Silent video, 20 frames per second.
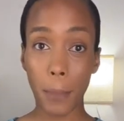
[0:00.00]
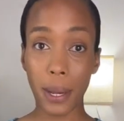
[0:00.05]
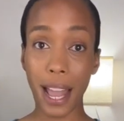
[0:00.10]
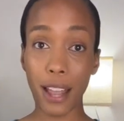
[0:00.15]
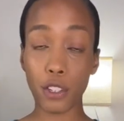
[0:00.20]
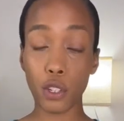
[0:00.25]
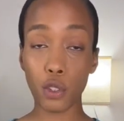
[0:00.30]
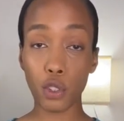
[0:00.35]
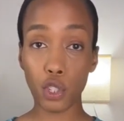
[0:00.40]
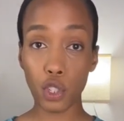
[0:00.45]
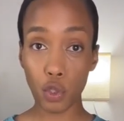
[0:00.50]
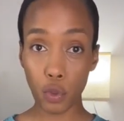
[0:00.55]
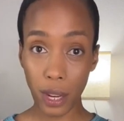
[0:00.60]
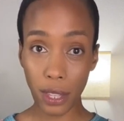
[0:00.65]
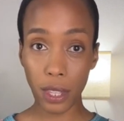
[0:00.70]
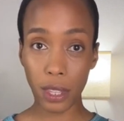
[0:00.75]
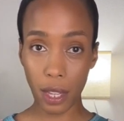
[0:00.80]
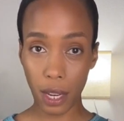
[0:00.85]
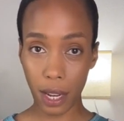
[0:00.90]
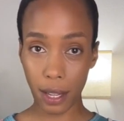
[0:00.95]
but as you
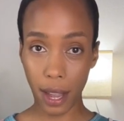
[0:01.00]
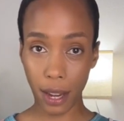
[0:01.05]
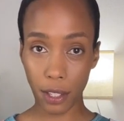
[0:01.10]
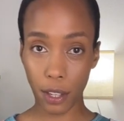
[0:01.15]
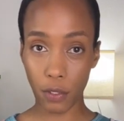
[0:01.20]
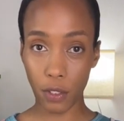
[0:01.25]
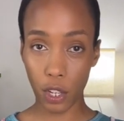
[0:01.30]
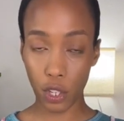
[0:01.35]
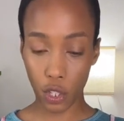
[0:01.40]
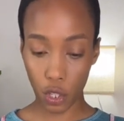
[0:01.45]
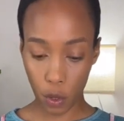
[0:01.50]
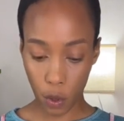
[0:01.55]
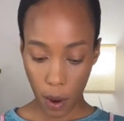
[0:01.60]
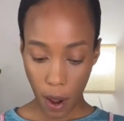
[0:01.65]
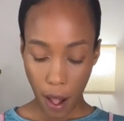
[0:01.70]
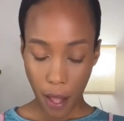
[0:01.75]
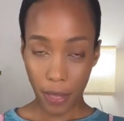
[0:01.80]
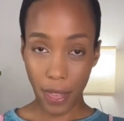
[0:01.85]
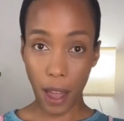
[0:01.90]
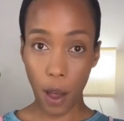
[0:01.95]
strengthen the connective tissue,
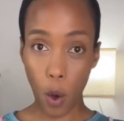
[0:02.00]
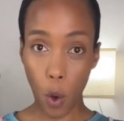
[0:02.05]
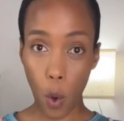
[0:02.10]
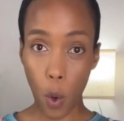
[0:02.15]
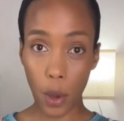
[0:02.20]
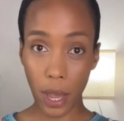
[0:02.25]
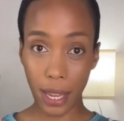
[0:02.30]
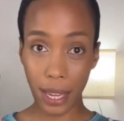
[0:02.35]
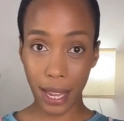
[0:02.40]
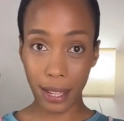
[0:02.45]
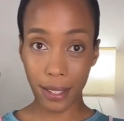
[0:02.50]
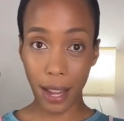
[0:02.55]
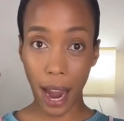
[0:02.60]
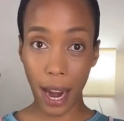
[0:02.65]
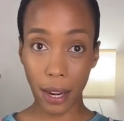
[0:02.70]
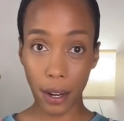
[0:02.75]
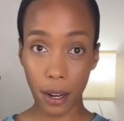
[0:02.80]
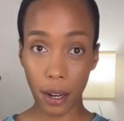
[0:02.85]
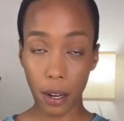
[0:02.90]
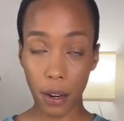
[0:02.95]
that hole can get
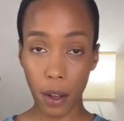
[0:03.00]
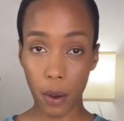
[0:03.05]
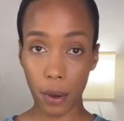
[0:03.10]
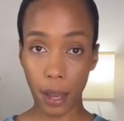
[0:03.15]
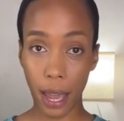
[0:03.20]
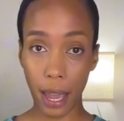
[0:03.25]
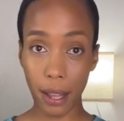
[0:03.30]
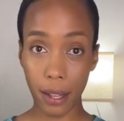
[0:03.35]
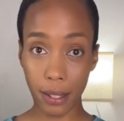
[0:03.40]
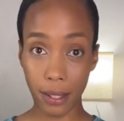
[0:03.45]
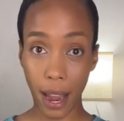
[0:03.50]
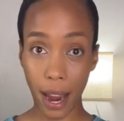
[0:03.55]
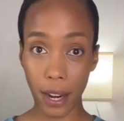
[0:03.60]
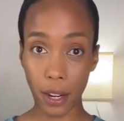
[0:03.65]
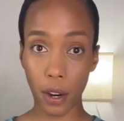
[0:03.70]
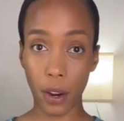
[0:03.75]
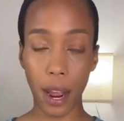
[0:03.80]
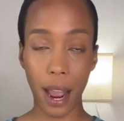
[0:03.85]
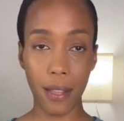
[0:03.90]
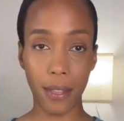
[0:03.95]
tighter, okay?
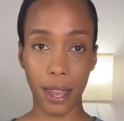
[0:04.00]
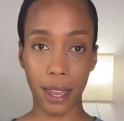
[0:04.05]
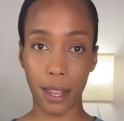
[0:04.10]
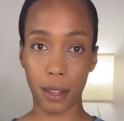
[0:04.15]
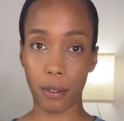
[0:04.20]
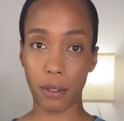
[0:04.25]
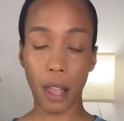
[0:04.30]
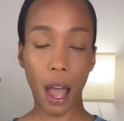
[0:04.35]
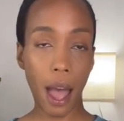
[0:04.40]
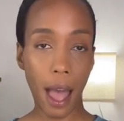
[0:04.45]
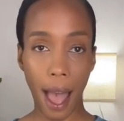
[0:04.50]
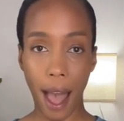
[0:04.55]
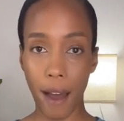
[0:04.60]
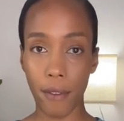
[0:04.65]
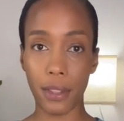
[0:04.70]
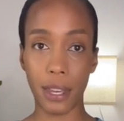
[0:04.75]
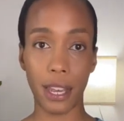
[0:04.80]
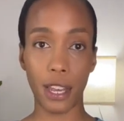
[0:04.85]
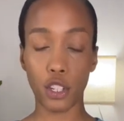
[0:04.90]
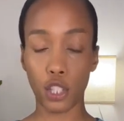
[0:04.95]
Tighter, and it can not
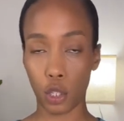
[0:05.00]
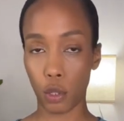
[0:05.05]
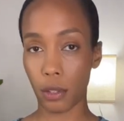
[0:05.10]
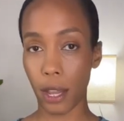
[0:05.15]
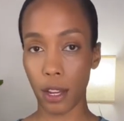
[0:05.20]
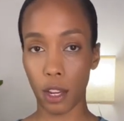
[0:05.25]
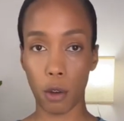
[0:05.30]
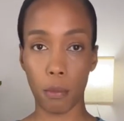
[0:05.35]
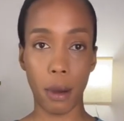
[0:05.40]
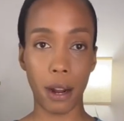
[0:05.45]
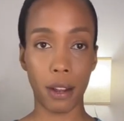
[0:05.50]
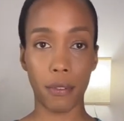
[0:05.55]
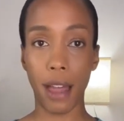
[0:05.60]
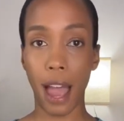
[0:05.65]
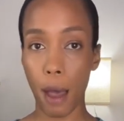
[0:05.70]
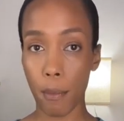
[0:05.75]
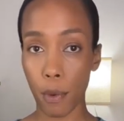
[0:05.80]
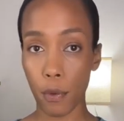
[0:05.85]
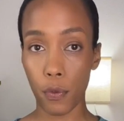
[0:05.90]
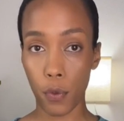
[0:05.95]
have the issues that you might have
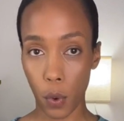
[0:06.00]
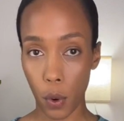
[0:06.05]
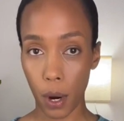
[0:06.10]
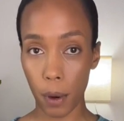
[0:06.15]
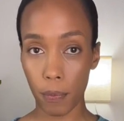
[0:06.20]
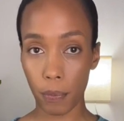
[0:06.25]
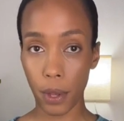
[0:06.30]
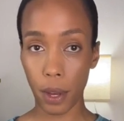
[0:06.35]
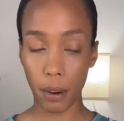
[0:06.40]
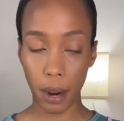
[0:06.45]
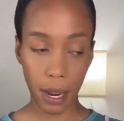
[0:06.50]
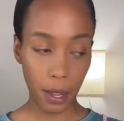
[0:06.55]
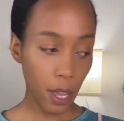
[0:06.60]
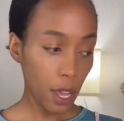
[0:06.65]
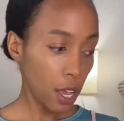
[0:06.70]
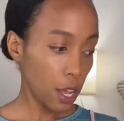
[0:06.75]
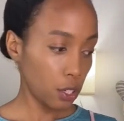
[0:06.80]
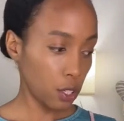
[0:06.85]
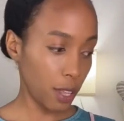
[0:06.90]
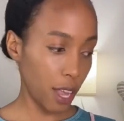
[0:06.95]
had before, all right?
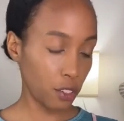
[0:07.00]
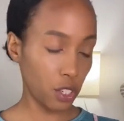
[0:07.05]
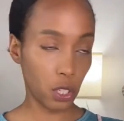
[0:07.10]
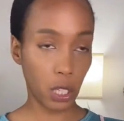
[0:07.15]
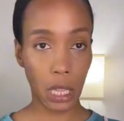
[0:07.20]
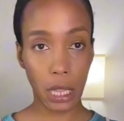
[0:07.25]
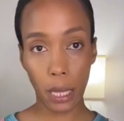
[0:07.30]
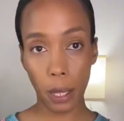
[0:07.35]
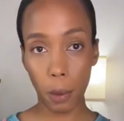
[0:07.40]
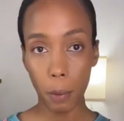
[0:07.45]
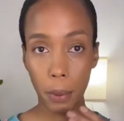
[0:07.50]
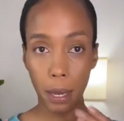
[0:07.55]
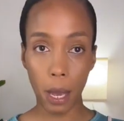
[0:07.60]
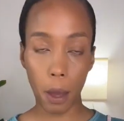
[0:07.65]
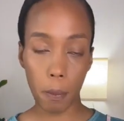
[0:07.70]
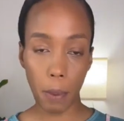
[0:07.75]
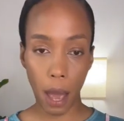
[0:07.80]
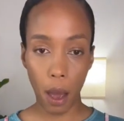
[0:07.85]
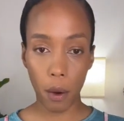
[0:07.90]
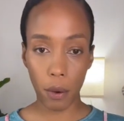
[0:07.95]
So that's just a little bit
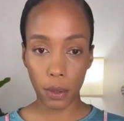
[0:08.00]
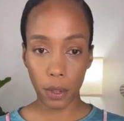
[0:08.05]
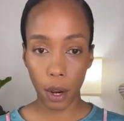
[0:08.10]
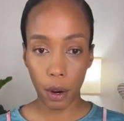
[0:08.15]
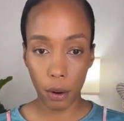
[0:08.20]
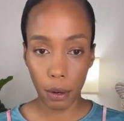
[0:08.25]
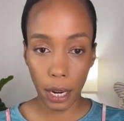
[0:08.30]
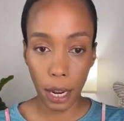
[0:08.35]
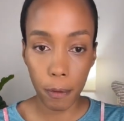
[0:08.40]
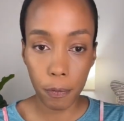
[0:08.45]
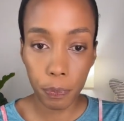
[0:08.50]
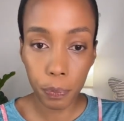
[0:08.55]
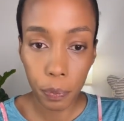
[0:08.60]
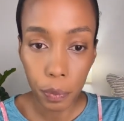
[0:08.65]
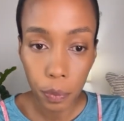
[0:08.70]
about hernia.